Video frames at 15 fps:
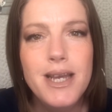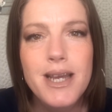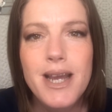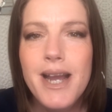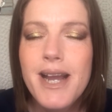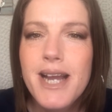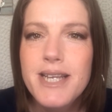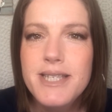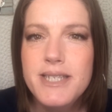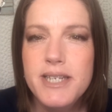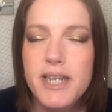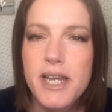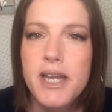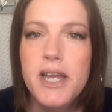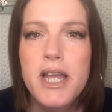Hi guys,
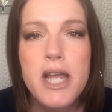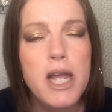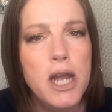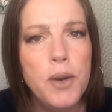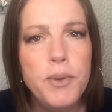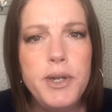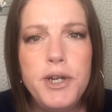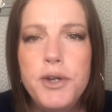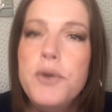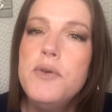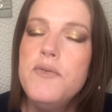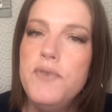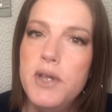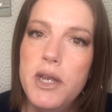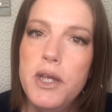today I wanted to do a
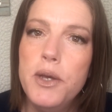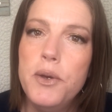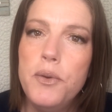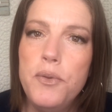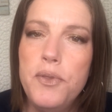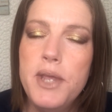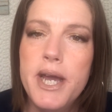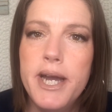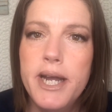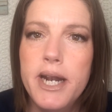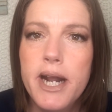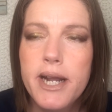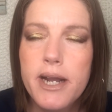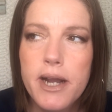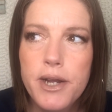video that
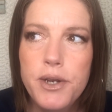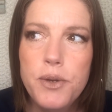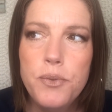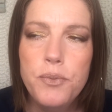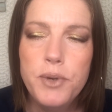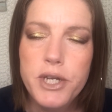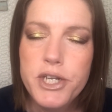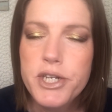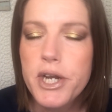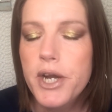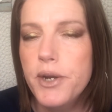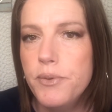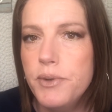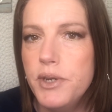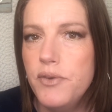I kind of wish
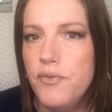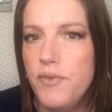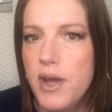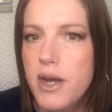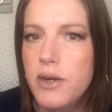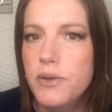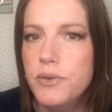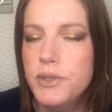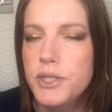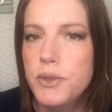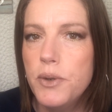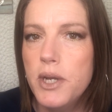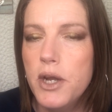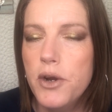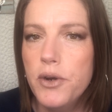I would have found
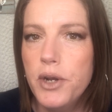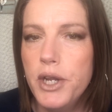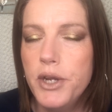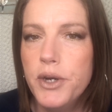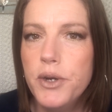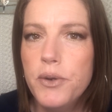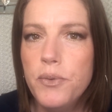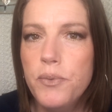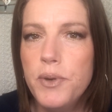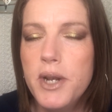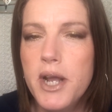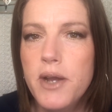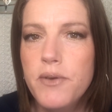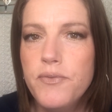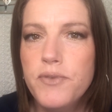earlier when
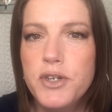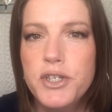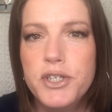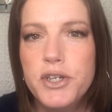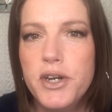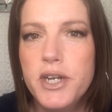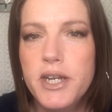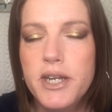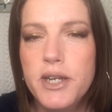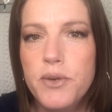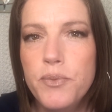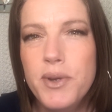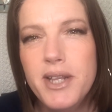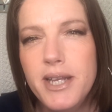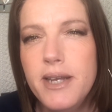I first started
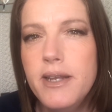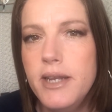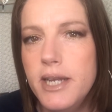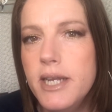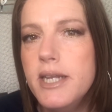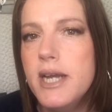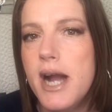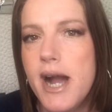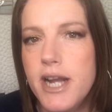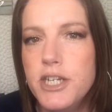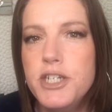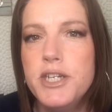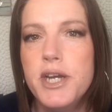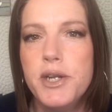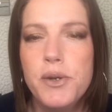really getting into
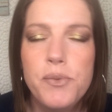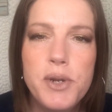eyeshadow.